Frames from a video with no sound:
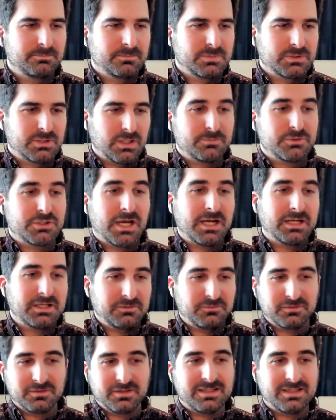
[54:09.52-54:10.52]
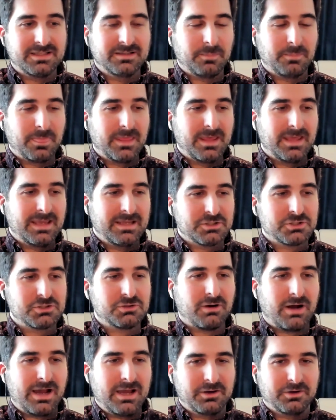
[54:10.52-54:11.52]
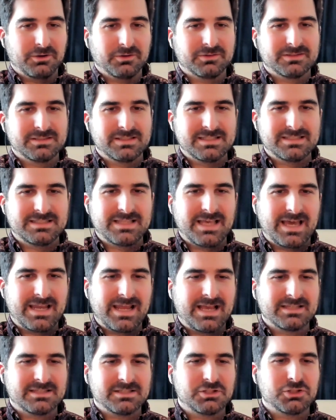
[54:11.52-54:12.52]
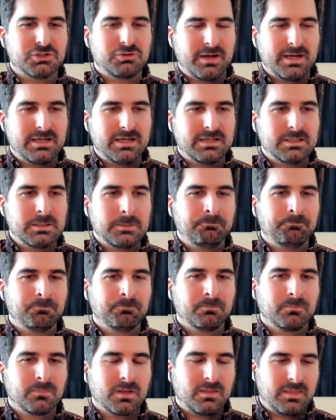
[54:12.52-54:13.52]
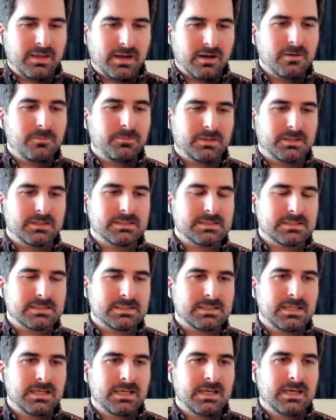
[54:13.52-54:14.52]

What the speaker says: subjectively in trials, is that as a trained therapist,